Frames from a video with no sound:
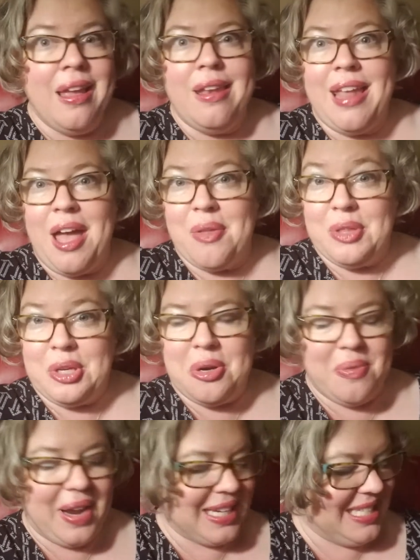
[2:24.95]
Now, the
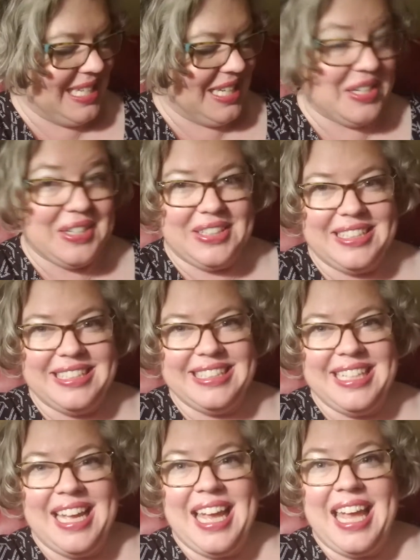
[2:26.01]
correcting card
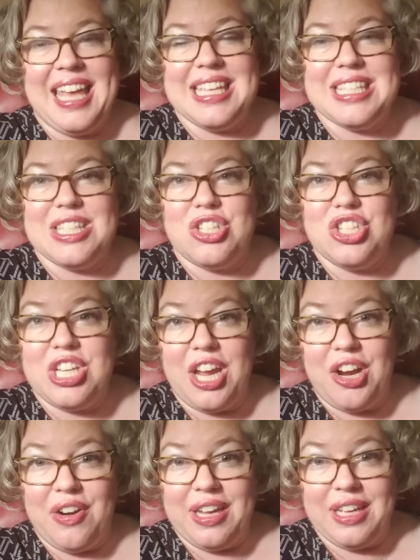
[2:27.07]
is the
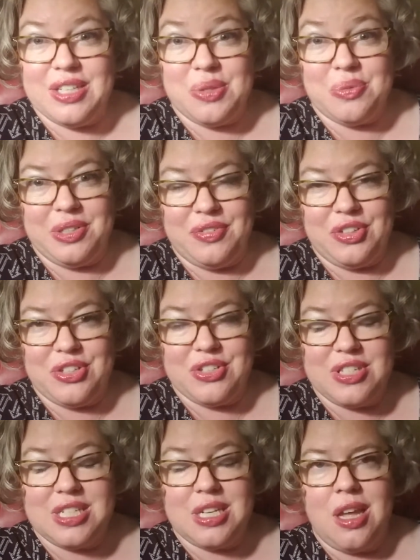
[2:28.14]
chariot
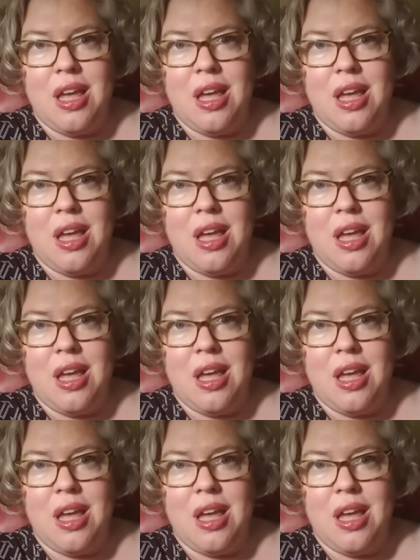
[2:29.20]
reversed